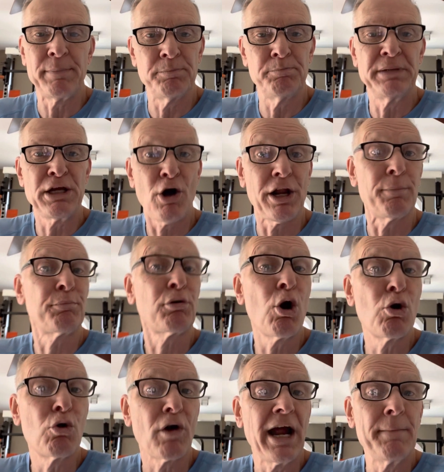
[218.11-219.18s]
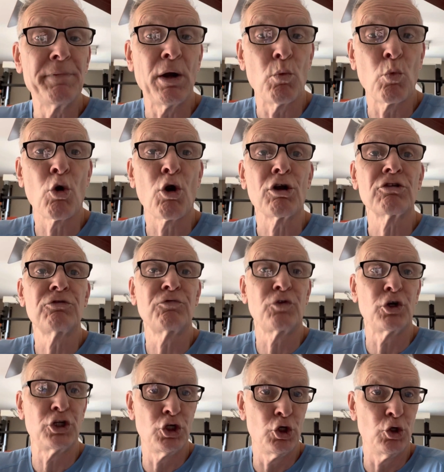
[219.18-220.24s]
but be on a program that works
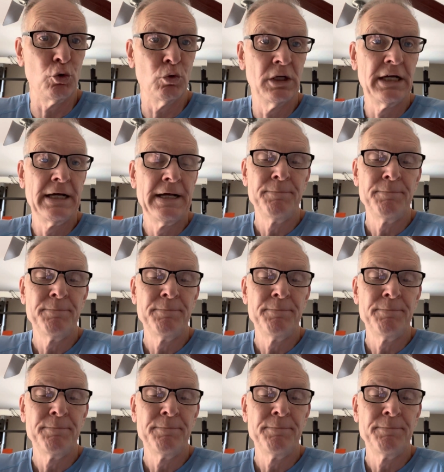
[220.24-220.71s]
for you.